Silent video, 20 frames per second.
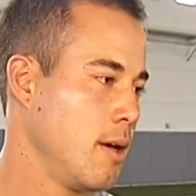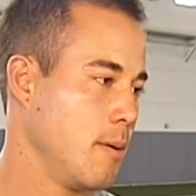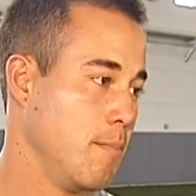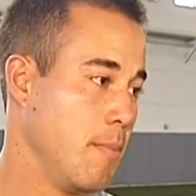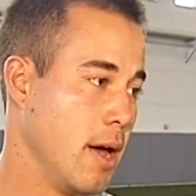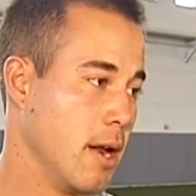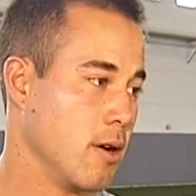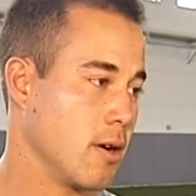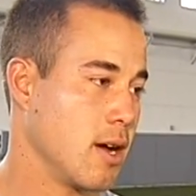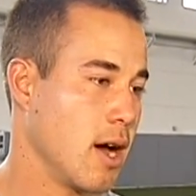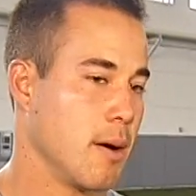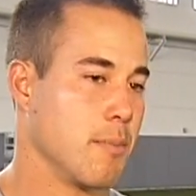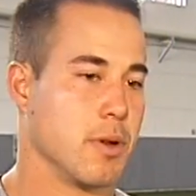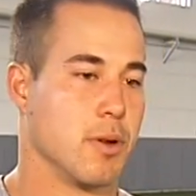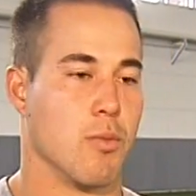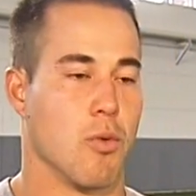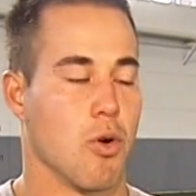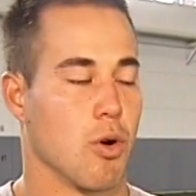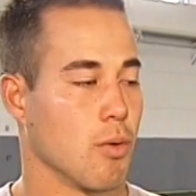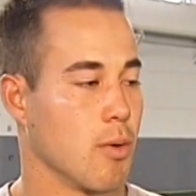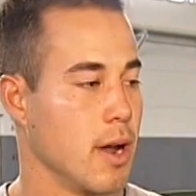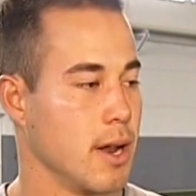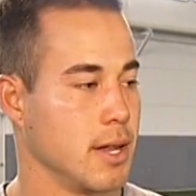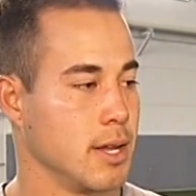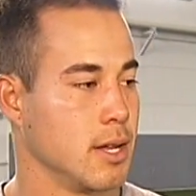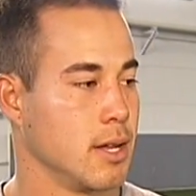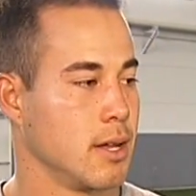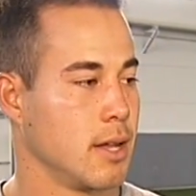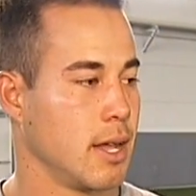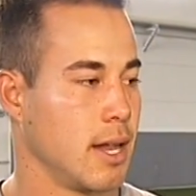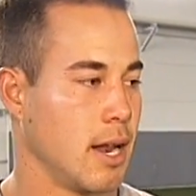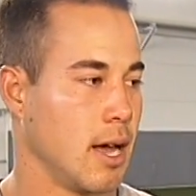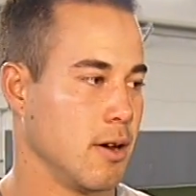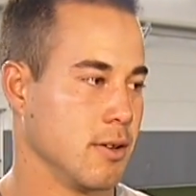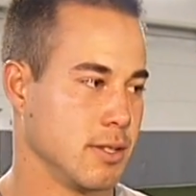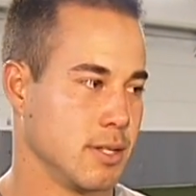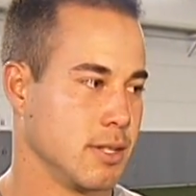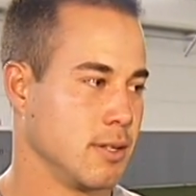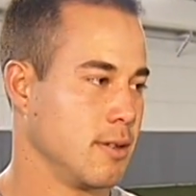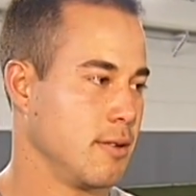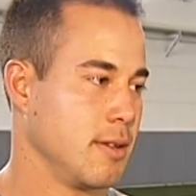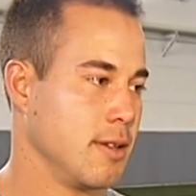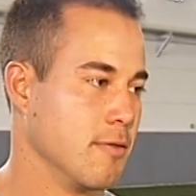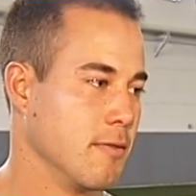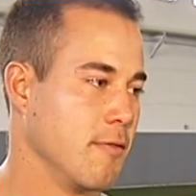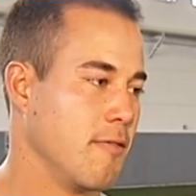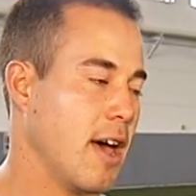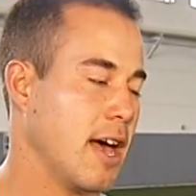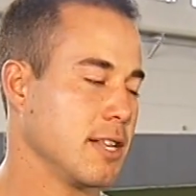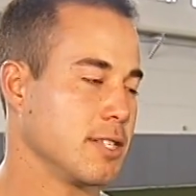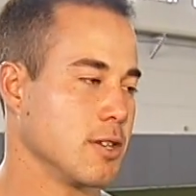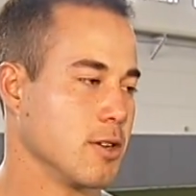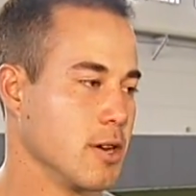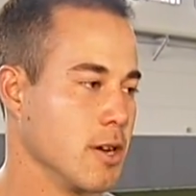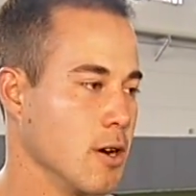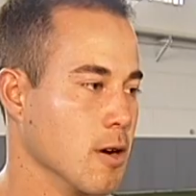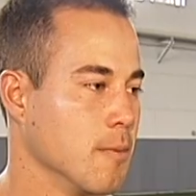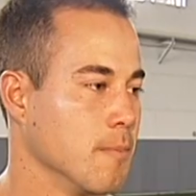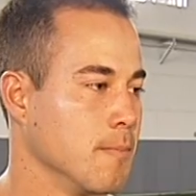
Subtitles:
better, got me more ready, and I was even faster here.